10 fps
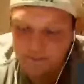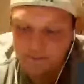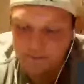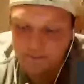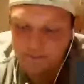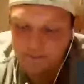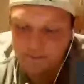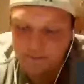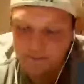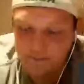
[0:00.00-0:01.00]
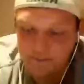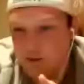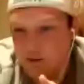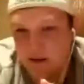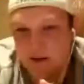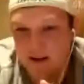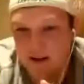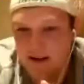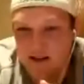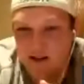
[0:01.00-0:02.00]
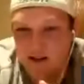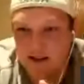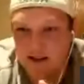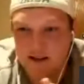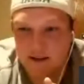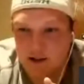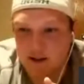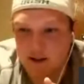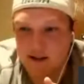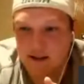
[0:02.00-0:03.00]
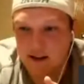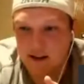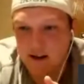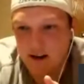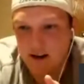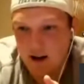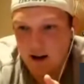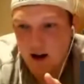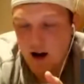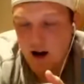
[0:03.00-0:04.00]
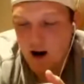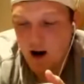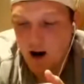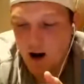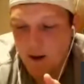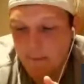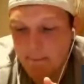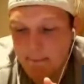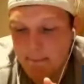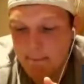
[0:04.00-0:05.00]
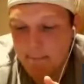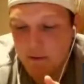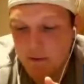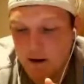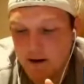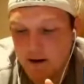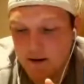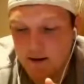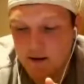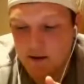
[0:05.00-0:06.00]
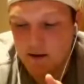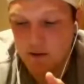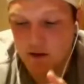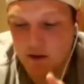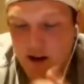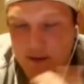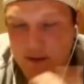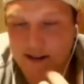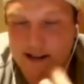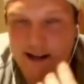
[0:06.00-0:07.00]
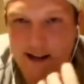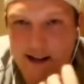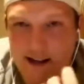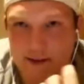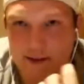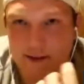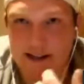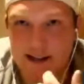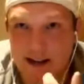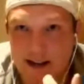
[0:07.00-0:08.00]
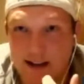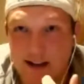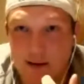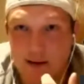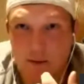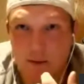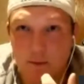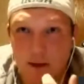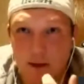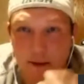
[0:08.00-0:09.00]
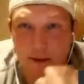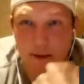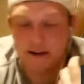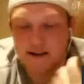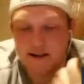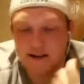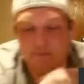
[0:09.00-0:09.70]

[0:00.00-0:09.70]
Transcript: I don't know the other two running backs that you guys mentioned. Um, but with that being said, I'd say B minus.